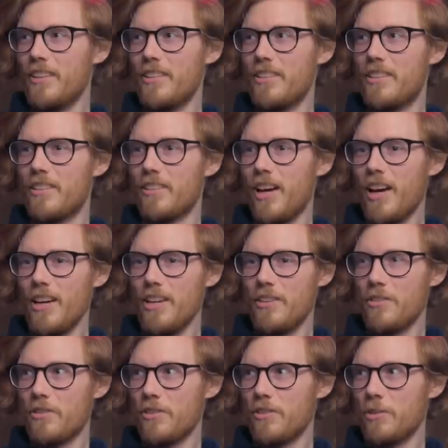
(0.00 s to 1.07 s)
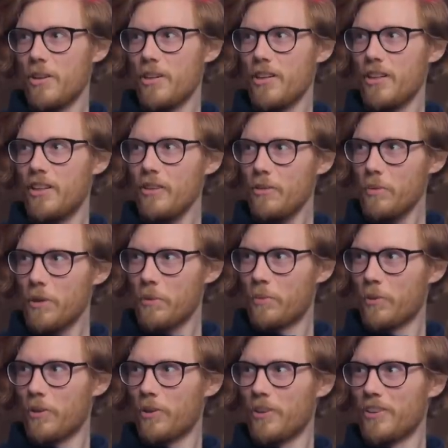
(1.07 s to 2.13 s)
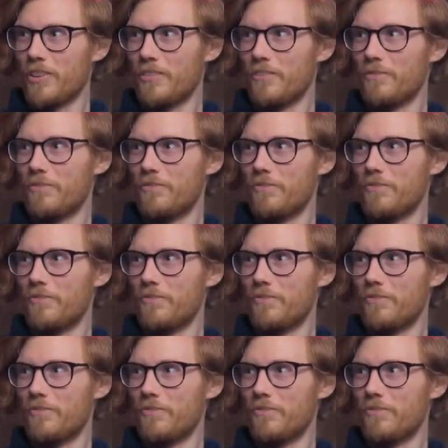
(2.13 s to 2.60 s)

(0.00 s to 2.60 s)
these lions are trying to kill people. Yeah.